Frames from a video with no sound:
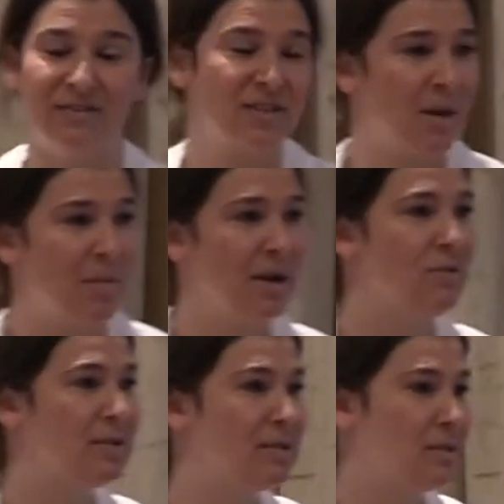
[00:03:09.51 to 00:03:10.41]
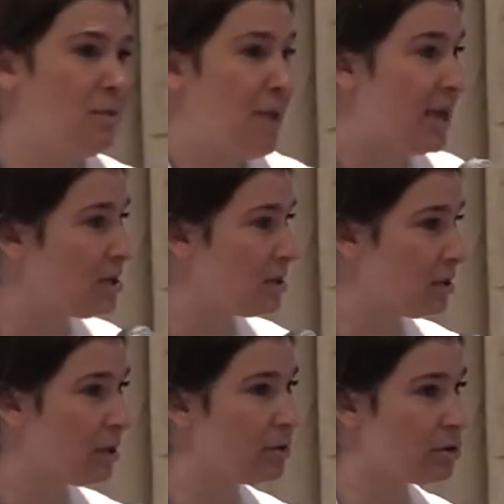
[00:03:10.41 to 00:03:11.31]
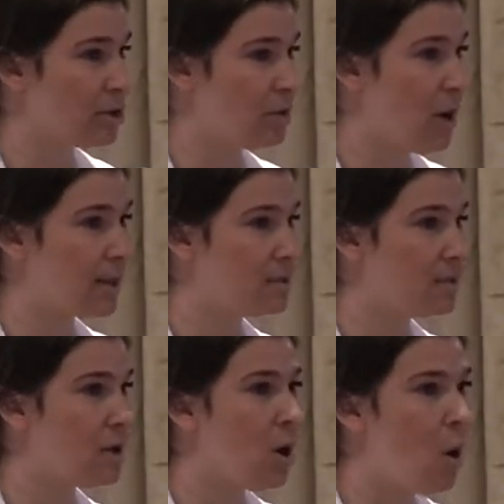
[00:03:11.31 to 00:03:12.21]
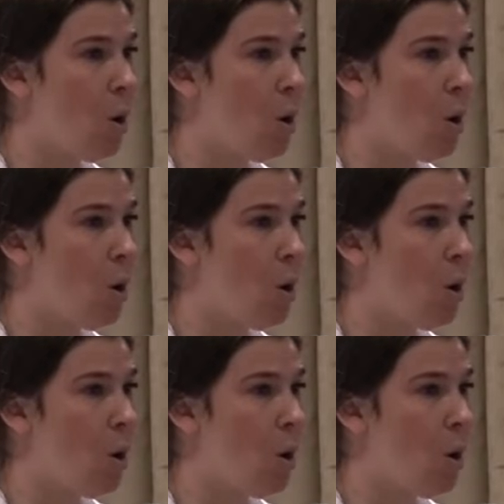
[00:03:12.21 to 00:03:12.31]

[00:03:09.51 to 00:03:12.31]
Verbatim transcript: if somebody was to make a disclosure to us